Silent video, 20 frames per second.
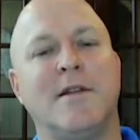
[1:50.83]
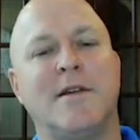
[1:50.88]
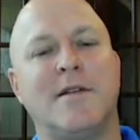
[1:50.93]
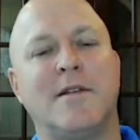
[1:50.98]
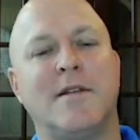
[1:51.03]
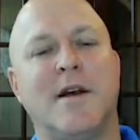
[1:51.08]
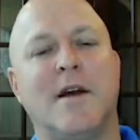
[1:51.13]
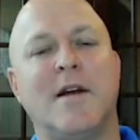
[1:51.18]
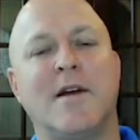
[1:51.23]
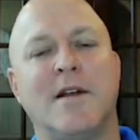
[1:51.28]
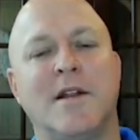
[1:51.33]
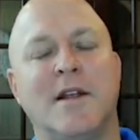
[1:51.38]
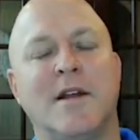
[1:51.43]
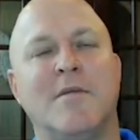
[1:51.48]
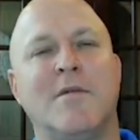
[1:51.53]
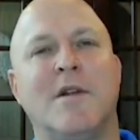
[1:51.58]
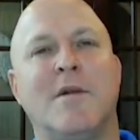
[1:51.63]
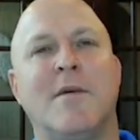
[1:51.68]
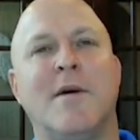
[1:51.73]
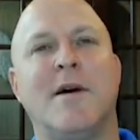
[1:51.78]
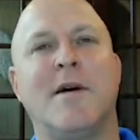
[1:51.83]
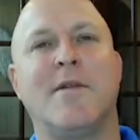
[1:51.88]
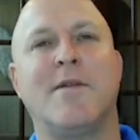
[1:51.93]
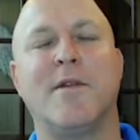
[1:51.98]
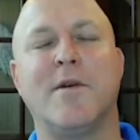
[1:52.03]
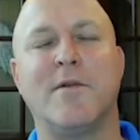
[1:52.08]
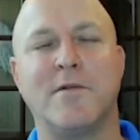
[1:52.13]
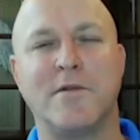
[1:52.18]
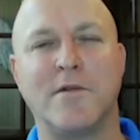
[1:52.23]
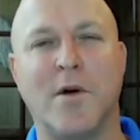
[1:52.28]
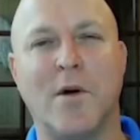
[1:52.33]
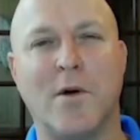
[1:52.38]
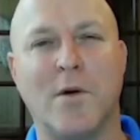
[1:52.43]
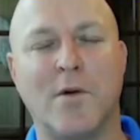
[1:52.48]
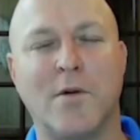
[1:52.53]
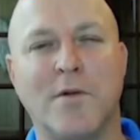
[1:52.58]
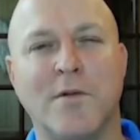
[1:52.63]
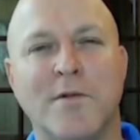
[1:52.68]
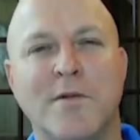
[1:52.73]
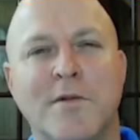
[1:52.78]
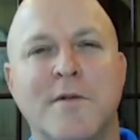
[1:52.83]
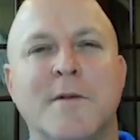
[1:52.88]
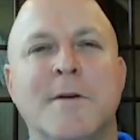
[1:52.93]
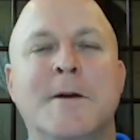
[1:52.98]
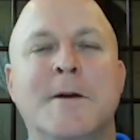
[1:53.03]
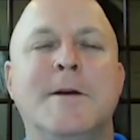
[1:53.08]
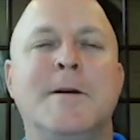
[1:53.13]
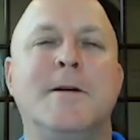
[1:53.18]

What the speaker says: let's talk a little bit about those goals.